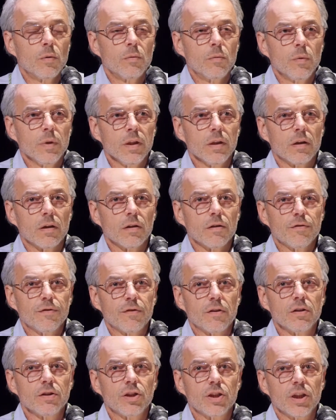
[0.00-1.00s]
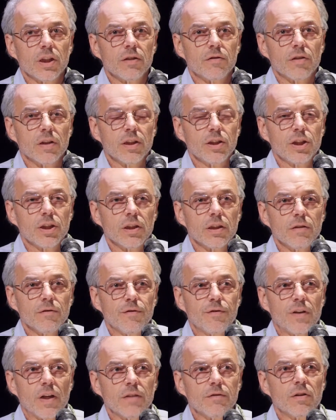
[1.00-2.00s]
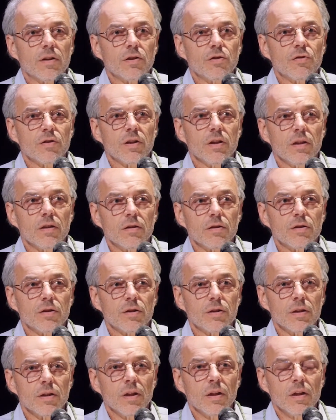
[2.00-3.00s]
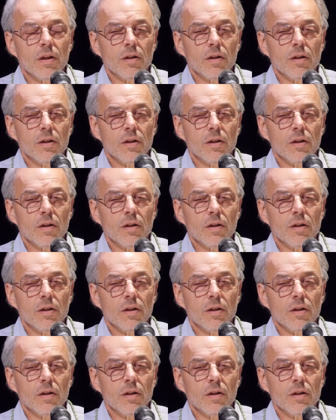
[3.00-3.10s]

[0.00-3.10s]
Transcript: We are the first generation in 500 years